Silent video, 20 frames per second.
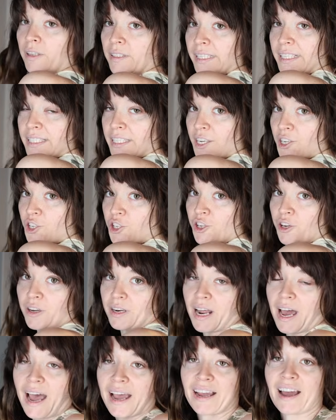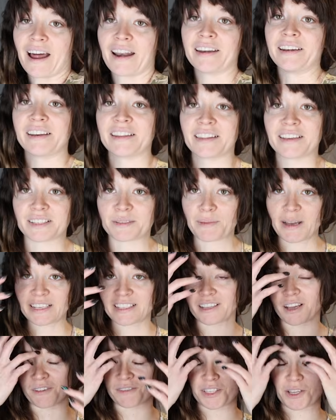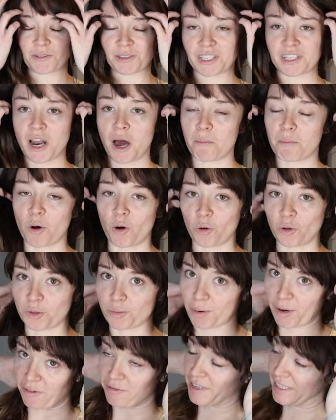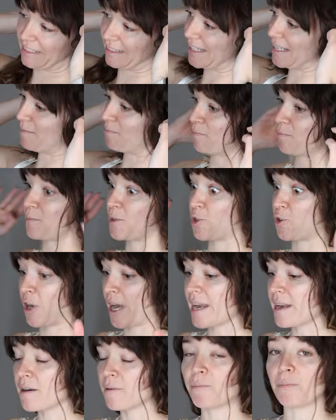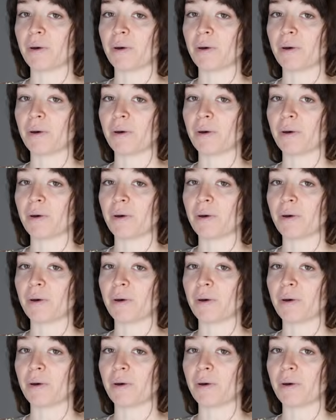at least it should. I got into this myself, so it's not pulled perfectly straight,